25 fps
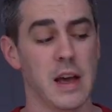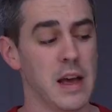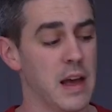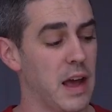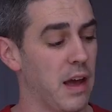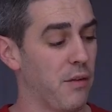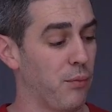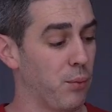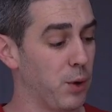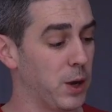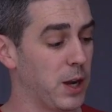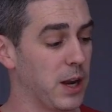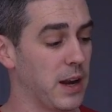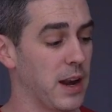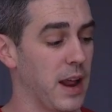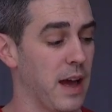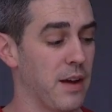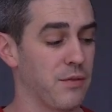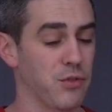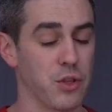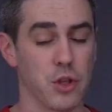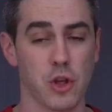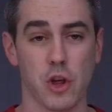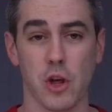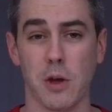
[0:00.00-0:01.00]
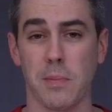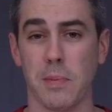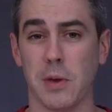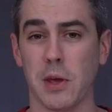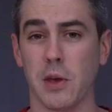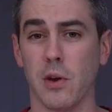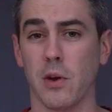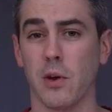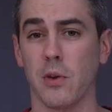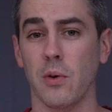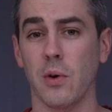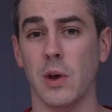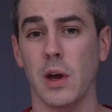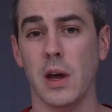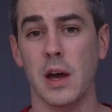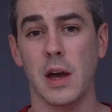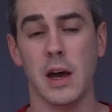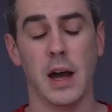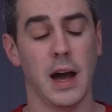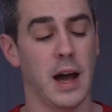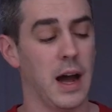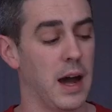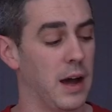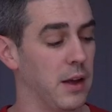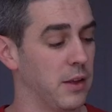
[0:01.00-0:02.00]
If we didn't have the GPU,
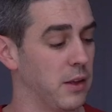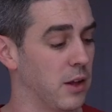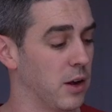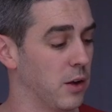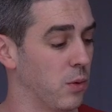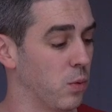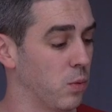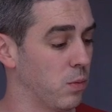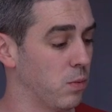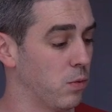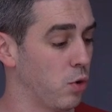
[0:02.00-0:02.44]
you know,